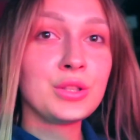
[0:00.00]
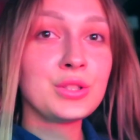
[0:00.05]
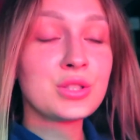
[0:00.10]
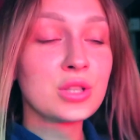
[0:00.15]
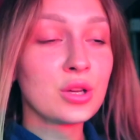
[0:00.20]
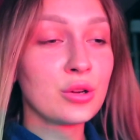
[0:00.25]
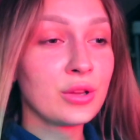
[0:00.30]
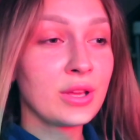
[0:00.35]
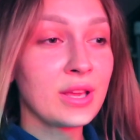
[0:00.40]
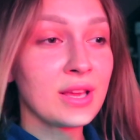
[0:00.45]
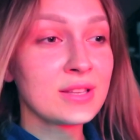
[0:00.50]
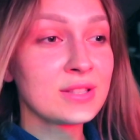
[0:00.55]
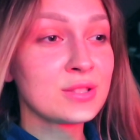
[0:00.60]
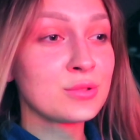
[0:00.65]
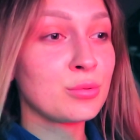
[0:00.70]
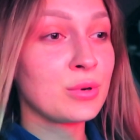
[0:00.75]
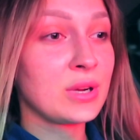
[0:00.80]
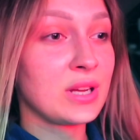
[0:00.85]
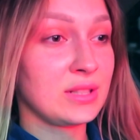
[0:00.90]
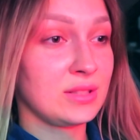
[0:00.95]
so guess
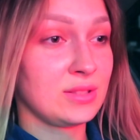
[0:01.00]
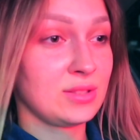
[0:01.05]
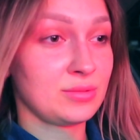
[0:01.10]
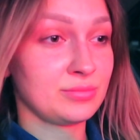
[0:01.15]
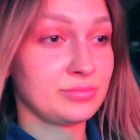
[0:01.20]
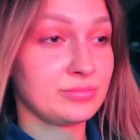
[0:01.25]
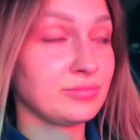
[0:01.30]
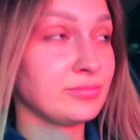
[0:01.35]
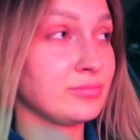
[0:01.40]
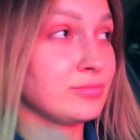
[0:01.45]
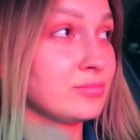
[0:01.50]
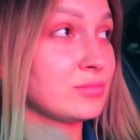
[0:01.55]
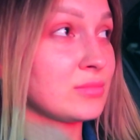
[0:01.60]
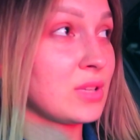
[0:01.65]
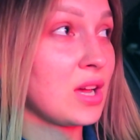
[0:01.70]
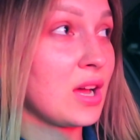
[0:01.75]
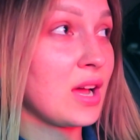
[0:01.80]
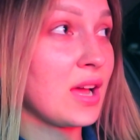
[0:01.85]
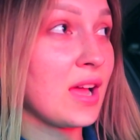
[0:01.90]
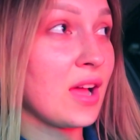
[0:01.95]
what?
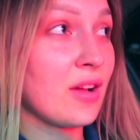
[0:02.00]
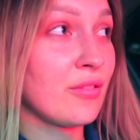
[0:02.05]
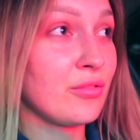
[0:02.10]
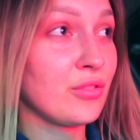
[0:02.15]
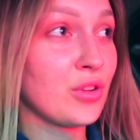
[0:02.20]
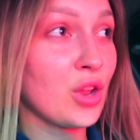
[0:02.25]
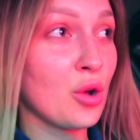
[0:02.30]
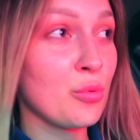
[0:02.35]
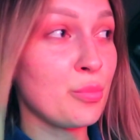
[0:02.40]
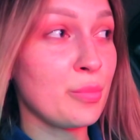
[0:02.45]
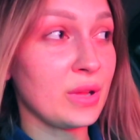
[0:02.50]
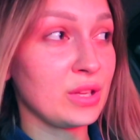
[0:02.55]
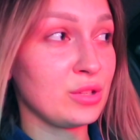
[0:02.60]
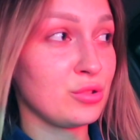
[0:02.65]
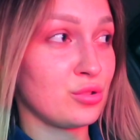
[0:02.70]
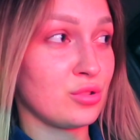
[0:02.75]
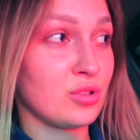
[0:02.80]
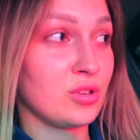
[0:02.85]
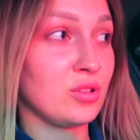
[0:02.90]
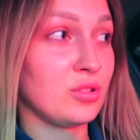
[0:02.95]
I have no
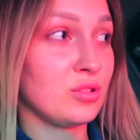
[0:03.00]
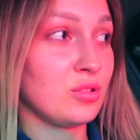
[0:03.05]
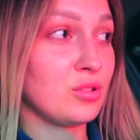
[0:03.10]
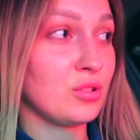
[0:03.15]
petrol.